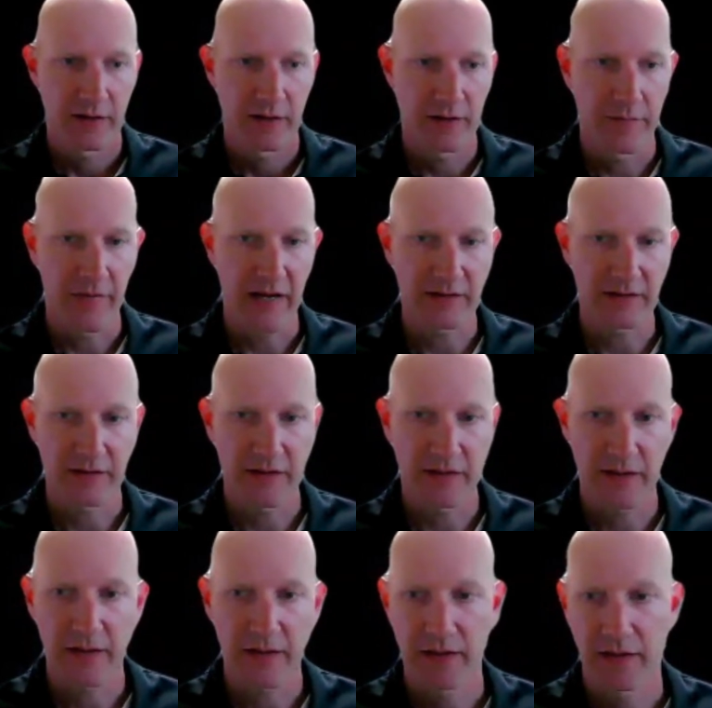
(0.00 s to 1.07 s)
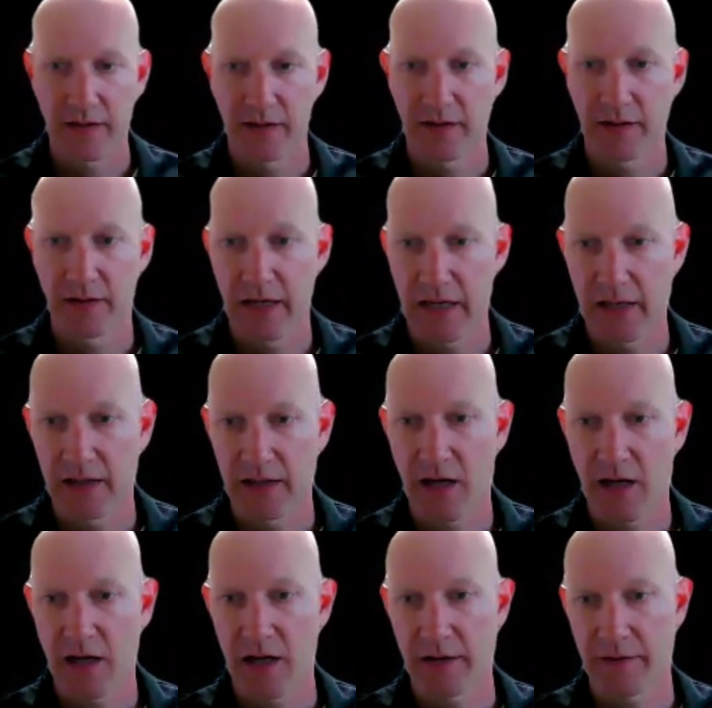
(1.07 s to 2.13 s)
domestic
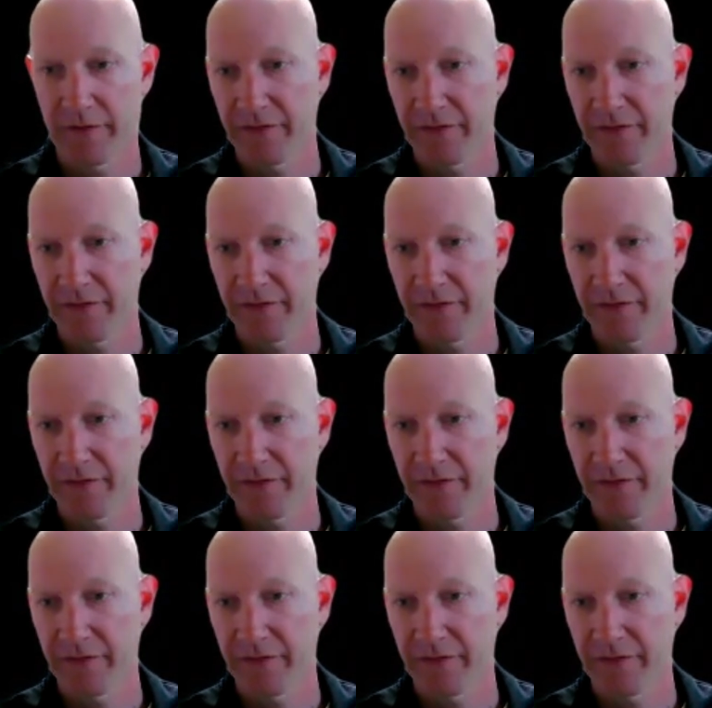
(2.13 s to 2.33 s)
law,